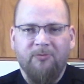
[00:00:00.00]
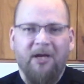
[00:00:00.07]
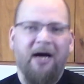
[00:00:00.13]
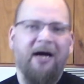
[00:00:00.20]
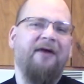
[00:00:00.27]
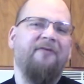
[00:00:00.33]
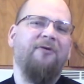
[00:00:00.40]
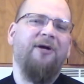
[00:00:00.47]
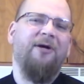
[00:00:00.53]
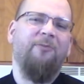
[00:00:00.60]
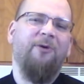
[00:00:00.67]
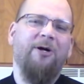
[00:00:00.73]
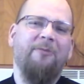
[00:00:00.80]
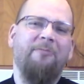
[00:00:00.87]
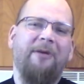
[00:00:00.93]
Hi everyone and
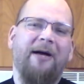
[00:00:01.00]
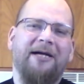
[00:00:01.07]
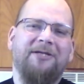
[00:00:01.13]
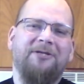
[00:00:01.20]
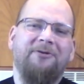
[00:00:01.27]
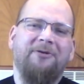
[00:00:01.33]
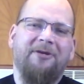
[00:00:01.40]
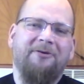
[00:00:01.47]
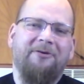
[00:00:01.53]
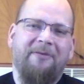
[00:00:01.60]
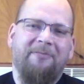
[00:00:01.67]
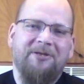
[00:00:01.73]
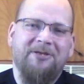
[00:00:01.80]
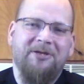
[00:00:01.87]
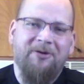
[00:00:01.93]
welcome back to another
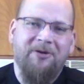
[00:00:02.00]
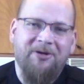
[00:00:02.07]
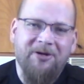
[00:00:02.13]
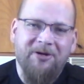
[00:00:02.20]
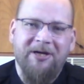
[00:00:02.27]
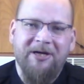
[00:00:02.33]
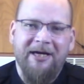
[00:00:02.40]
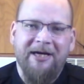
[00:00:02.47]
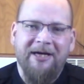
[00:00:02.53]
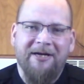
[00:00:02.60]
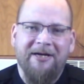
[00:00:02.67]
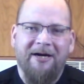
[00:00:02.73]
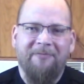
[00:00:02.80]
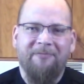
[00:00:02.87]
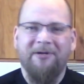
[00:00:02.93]
episode of Cooking Ain't
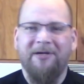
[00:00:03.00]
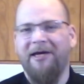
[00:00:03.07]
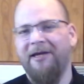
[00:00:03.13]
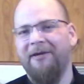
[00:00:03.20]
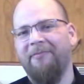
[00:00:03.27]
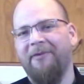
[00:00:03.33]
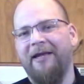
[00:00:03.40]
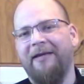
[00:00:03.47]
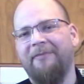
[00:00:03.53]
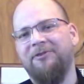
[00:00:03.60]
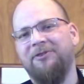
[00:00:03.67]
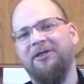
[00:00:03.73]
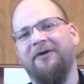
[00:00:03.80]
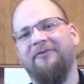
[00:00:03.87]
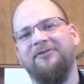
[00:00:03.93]
Complicated. My name is
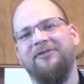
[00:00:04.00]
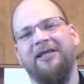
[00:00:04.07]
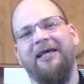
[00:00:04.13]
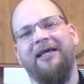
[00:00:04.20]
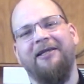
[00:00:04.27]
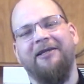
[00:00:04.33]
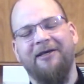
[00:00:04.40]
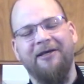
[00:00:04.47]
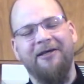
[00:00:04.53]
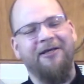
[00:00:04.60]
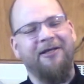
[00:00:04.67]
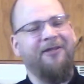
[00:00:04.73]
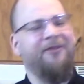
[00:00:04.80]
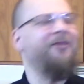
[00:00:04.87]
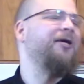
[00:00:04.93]
Chef Saint.
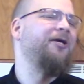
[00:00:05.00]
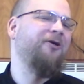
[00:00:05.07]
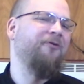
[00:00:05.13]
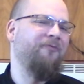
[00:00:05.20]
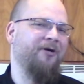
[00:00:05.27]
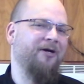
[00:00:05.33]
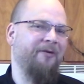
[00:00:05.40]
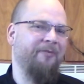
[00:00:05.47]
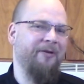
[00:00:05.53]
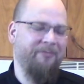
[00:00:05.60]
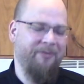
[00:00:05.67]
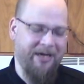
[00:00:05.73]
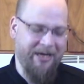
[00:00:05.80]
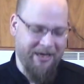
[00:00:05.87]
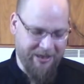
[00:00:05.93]
Thank you for coming
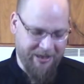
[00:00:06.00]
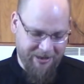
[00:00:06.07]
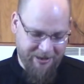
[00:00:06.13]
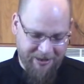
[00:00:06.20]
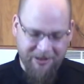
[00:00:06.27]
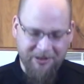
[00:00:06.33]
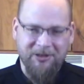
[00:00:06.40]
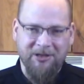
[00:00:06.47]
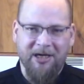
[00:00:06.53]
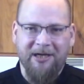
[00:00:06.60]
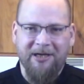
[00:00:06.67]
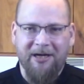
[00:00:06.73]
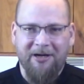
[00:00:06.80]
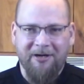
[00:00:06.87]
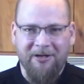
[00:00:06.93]
back and
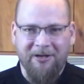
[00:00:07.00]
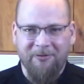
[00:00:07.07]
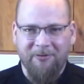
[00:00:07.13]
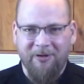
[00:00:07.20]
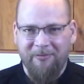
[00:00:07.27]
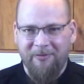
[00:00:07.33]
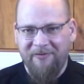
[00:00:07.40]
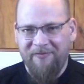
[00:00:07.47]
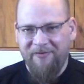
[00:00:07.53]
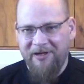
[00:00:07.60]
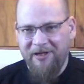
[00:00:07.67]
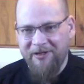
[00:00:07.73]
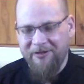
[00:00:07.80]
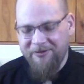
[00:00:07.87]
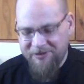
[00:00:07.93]
checking out another one of my
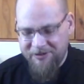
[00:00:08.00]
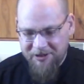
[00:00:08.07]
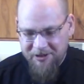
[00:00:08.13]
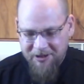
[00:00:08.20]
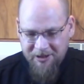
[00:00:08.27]
videos.